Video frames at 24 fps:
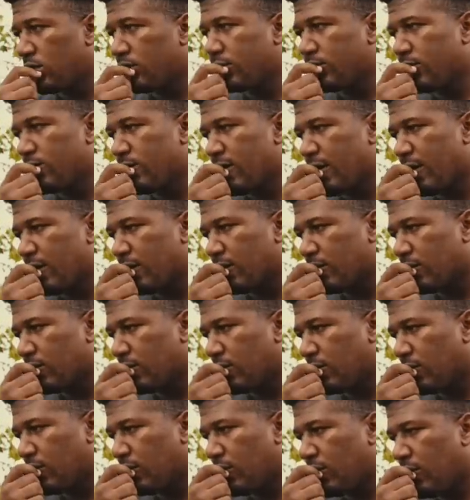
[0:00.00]
this is all right.
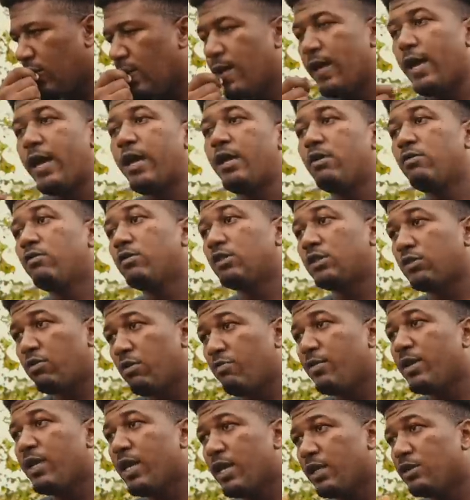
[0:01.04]
And you know, so
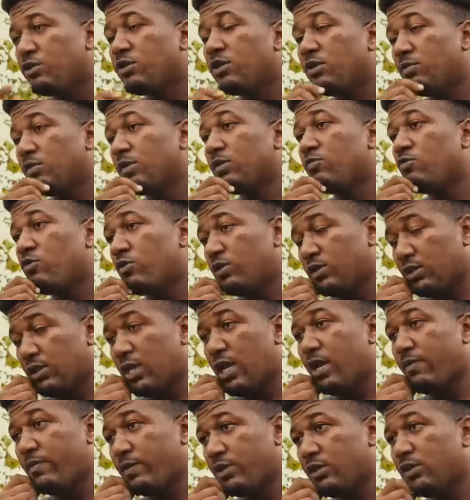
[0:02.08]
when we get dreams, most
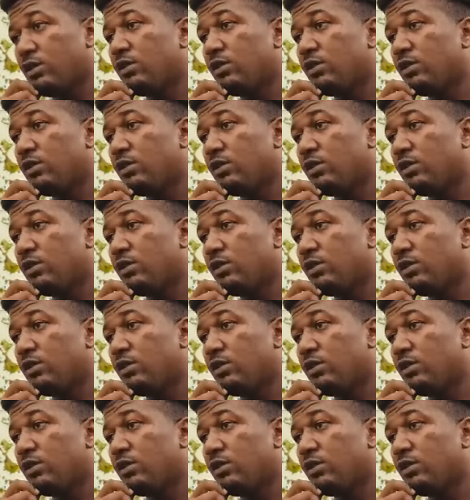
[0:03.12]
times